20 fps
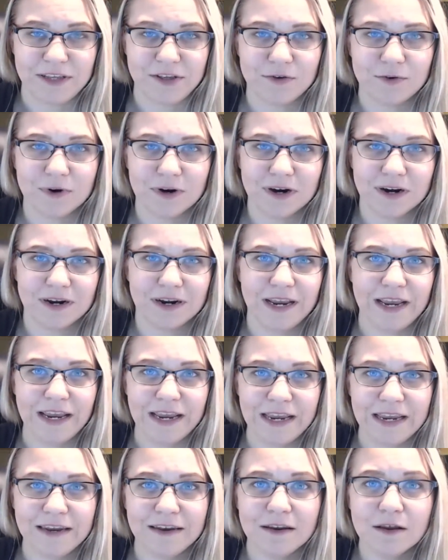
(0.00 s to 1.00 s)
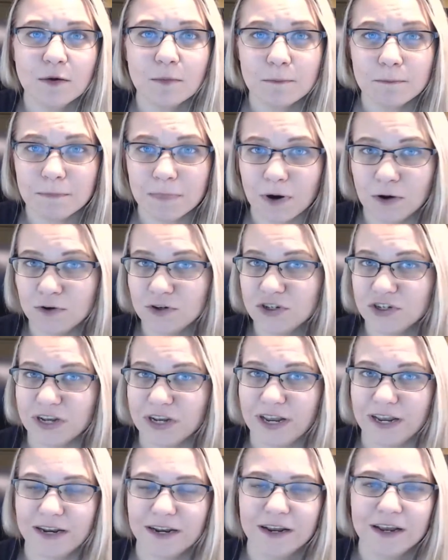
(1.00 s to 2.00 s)
You are in
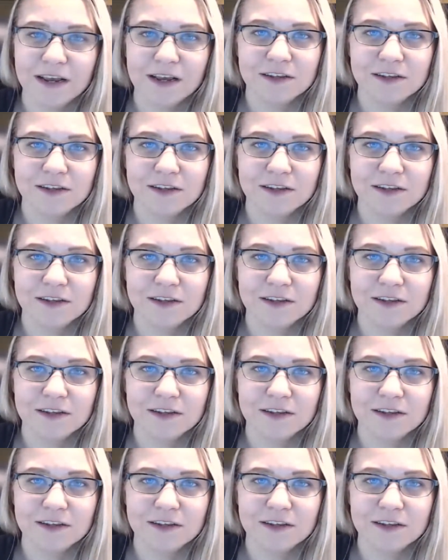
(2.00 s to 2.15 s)
motion.